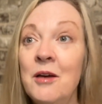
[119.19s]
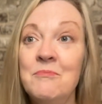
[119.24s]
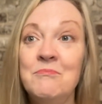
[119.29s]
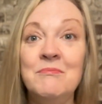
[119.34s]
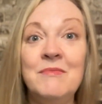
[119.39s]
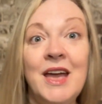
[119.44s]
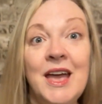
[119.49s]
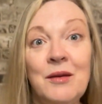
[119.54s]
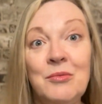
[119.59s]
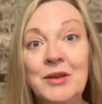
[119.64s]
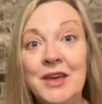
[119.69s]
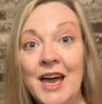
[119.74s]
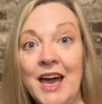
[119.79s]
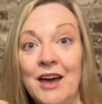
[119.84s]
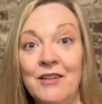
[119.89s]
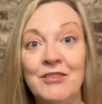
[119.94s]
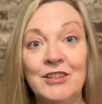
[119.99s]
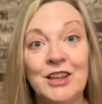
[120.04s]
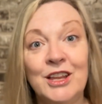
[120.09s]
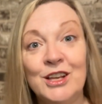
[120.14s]
Maybe
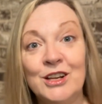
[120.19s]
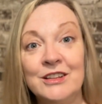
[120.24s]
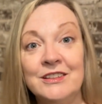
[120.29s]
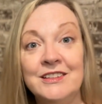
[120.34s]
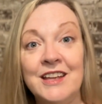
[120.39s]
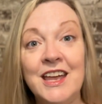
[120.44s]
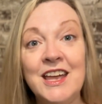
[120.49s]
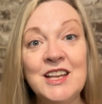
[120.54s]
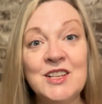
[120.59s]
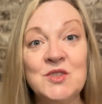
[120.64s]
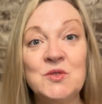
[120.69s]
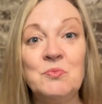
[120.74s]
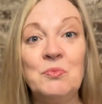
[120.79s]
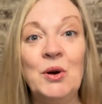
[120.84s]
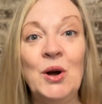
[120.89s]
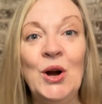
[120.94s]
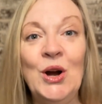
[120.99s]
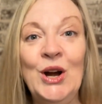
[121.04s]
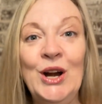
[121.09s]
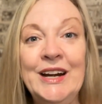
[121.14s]
have a little dance
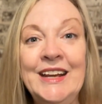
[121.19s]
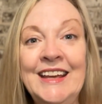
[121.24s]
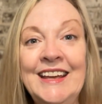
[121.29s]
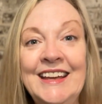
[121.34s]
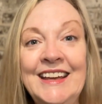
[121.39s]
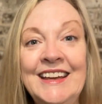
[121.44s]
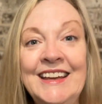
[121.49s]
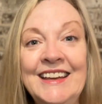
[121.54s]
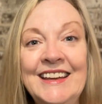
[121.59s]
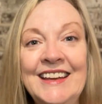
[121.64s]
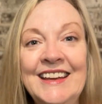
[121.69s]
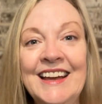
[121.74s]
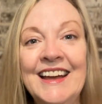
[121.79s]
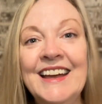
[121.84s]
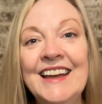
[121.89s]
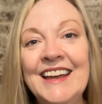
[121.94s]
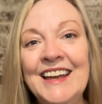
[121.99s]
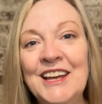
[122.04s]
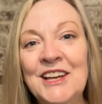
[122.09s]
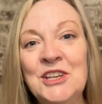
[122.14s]
party
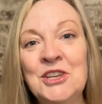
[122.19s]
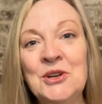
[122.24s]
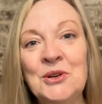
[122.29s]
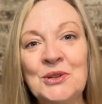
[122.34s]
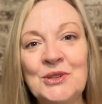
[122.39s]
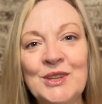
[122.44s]
in your